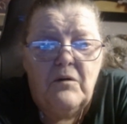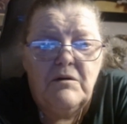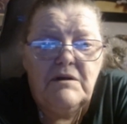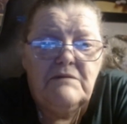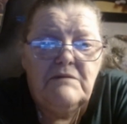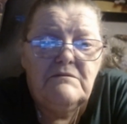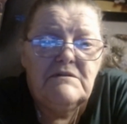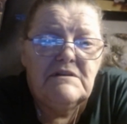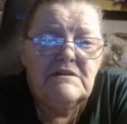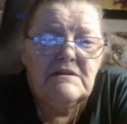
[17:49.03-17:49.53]
he
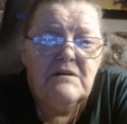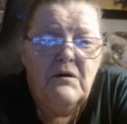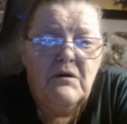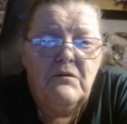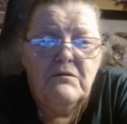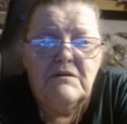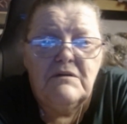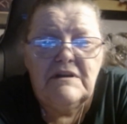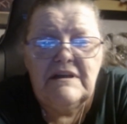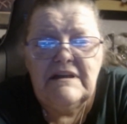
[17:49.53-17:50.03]
was
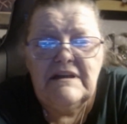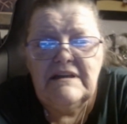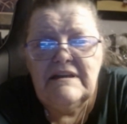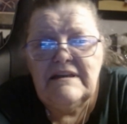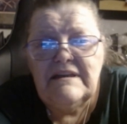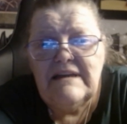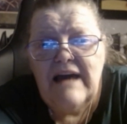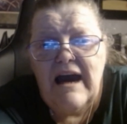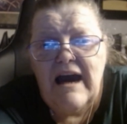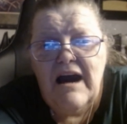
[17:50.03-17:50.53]
going in
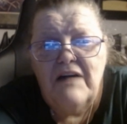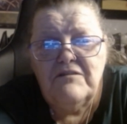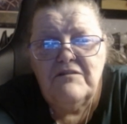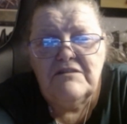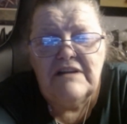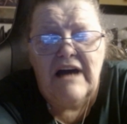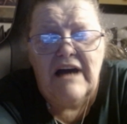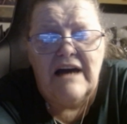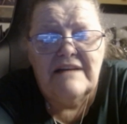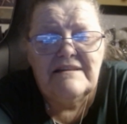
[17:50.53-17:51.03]
and out
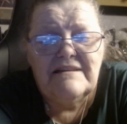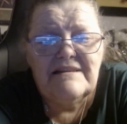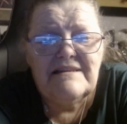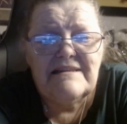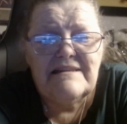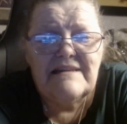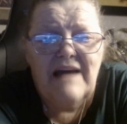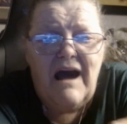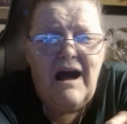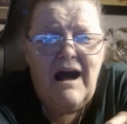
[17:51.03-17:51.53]
and on the
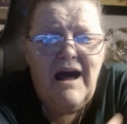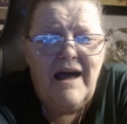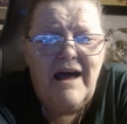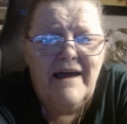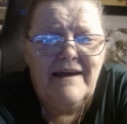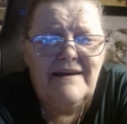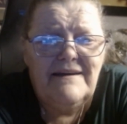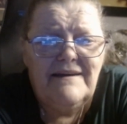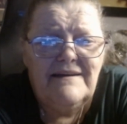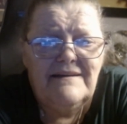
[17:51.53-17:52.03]

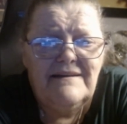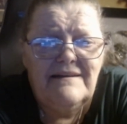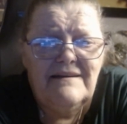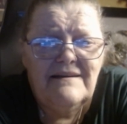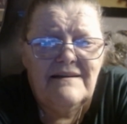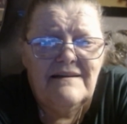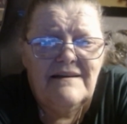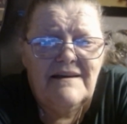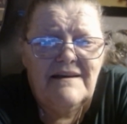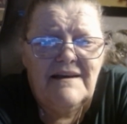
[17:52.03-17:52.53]
side.
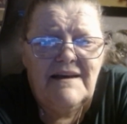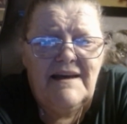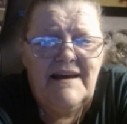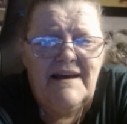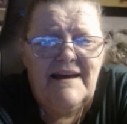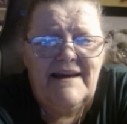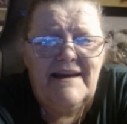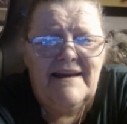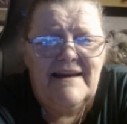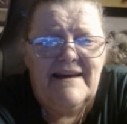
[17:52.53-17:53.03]

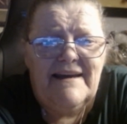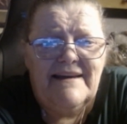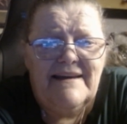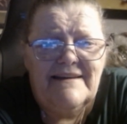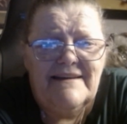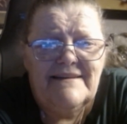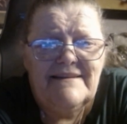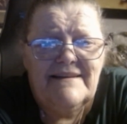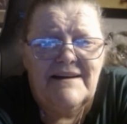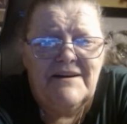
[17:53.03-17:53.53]

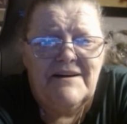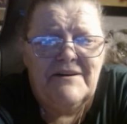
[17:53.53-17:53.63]
And